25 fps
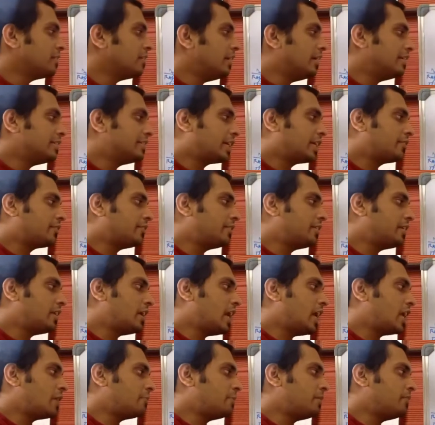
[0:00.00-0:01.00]
And check whether
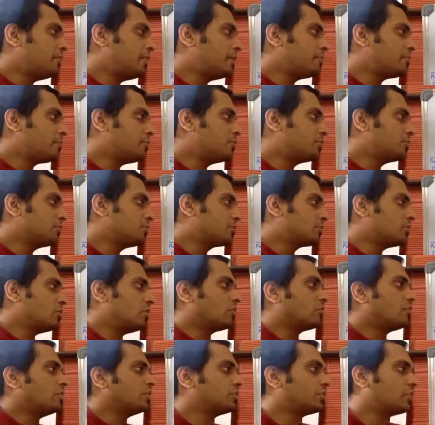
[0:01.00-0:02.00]
RBY produces
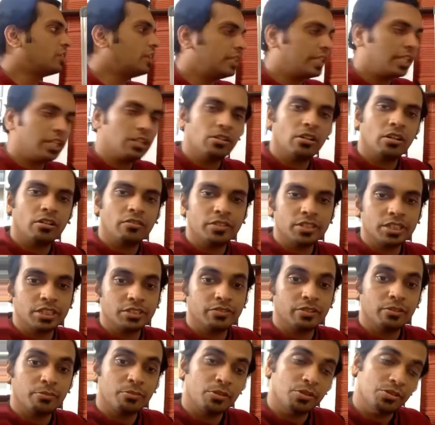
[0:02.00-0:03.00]
clockwise or anti-clockwise.
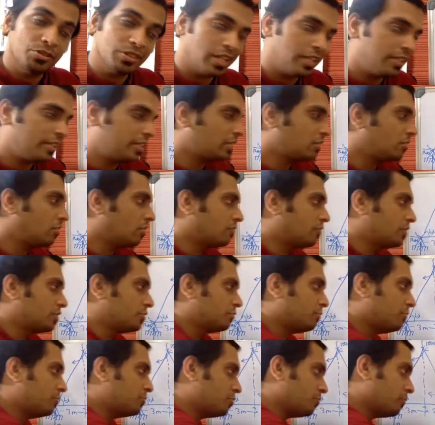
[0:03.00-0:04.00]
It will produce
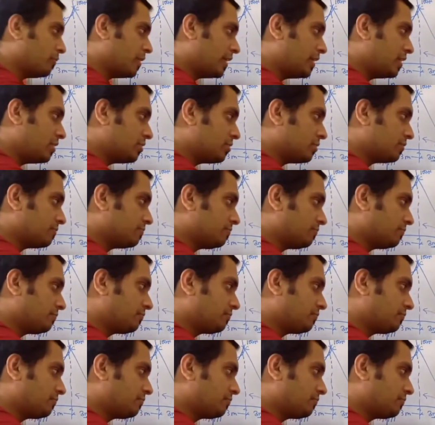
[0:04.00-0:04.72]
anti-clockwise moment. So minus